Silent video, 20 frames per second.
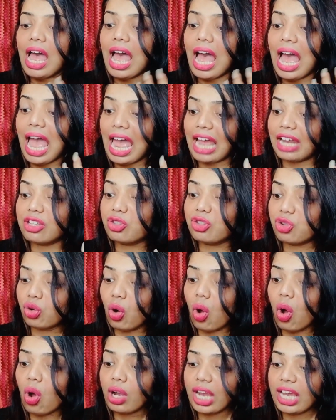and
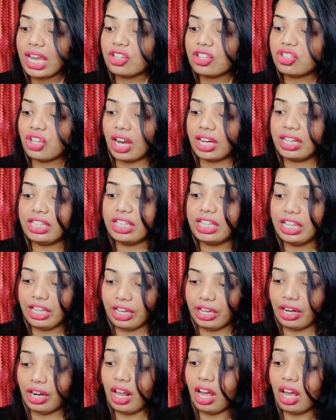strong and shiny
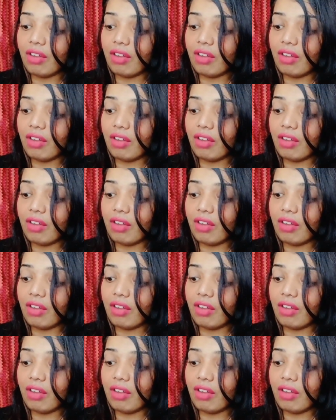hair.